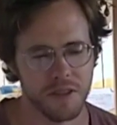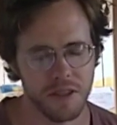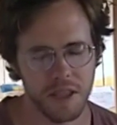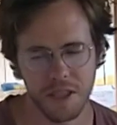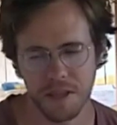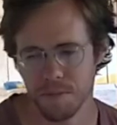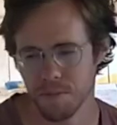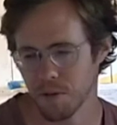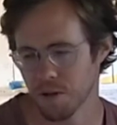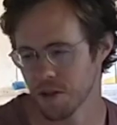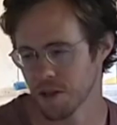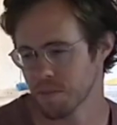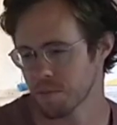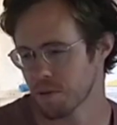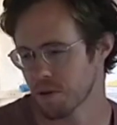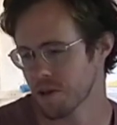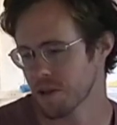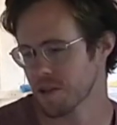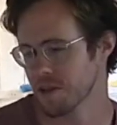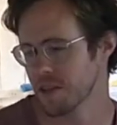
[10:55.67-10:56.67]
That's more
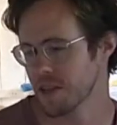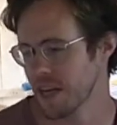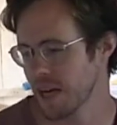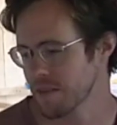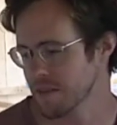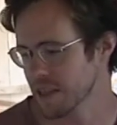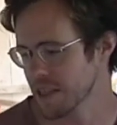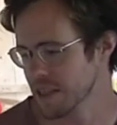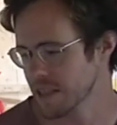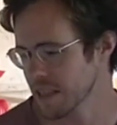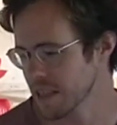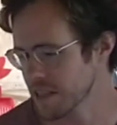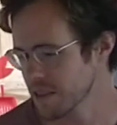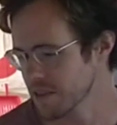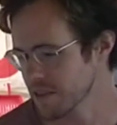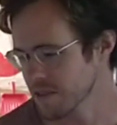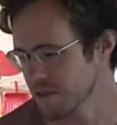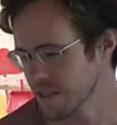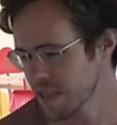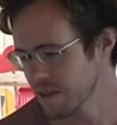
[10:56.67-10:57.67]
important than having it connected
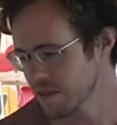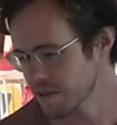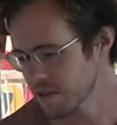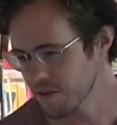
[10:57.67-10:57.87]
to the ground.